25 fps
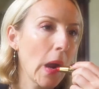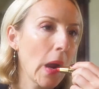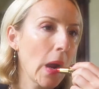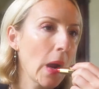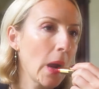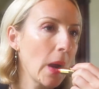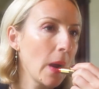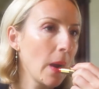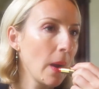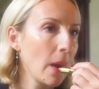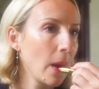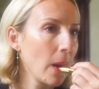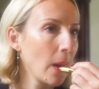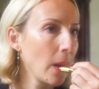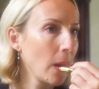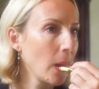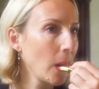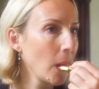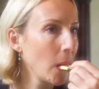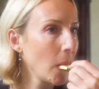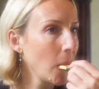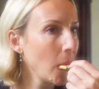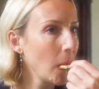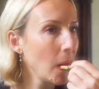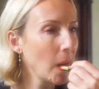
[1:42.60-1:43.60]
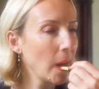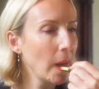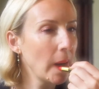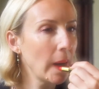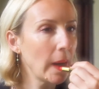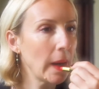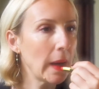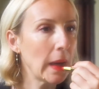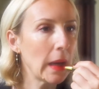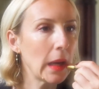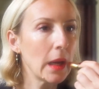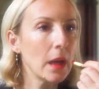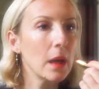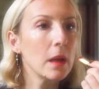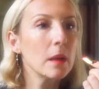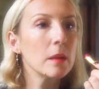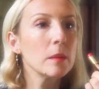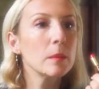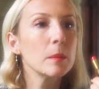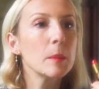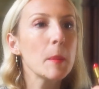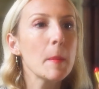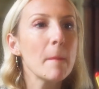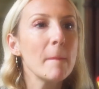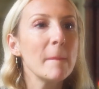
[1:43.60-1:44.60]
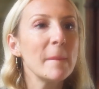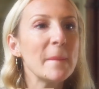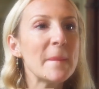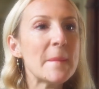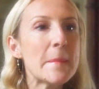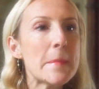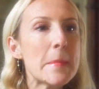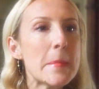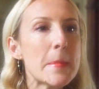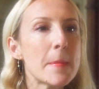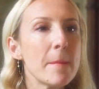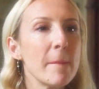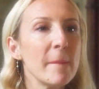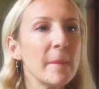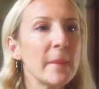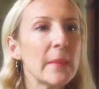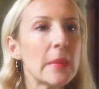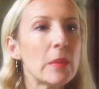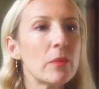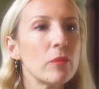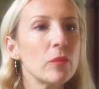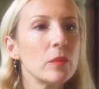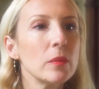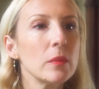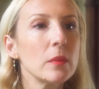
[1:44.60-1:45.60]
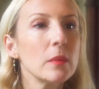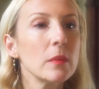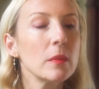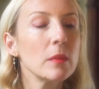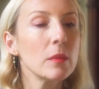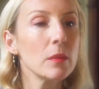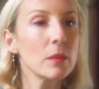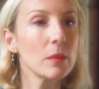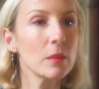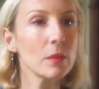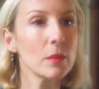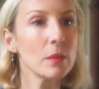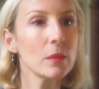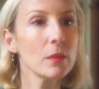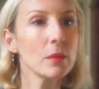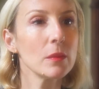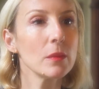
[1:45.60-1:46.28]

I now help directors and leaders in midlife and beyond to